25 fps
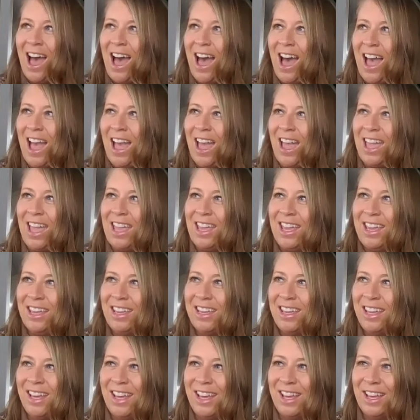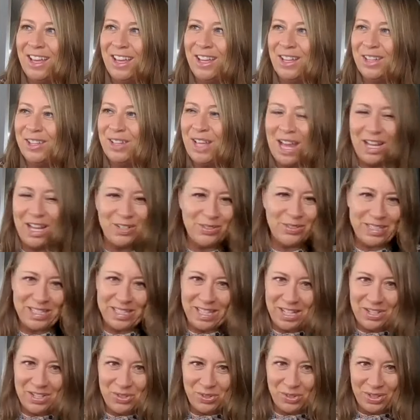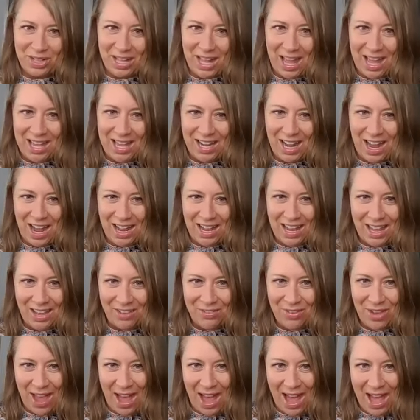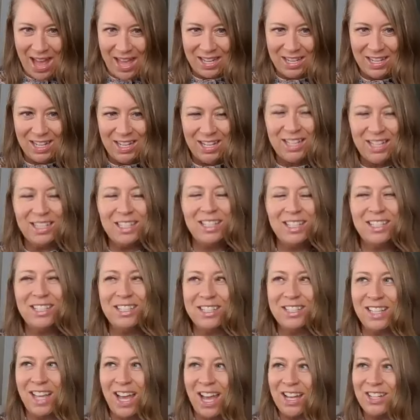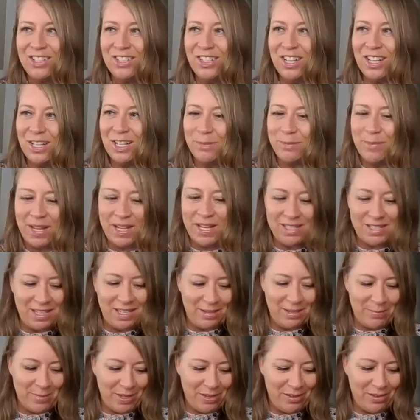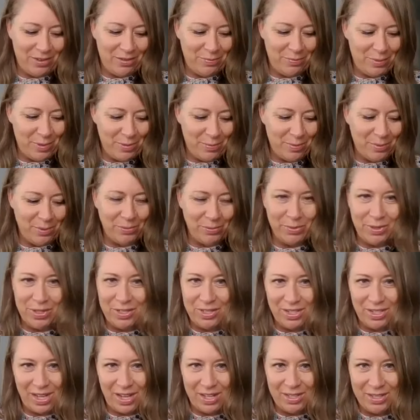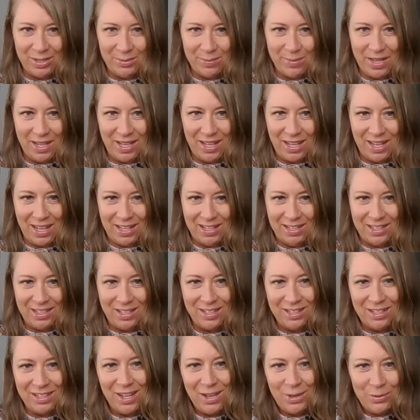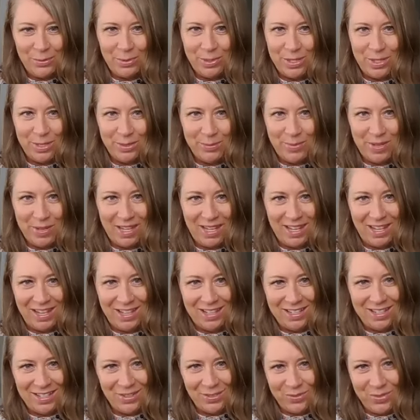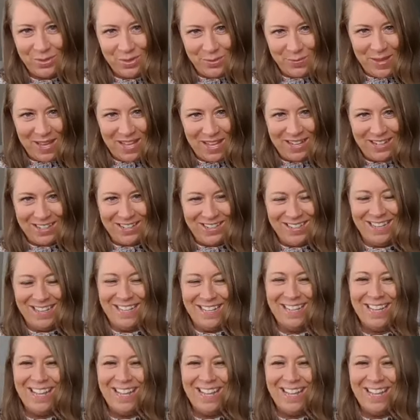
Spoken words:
I had to reschedule. And I have had such an amazing amount of people reaching out to me and wishing me to feel better.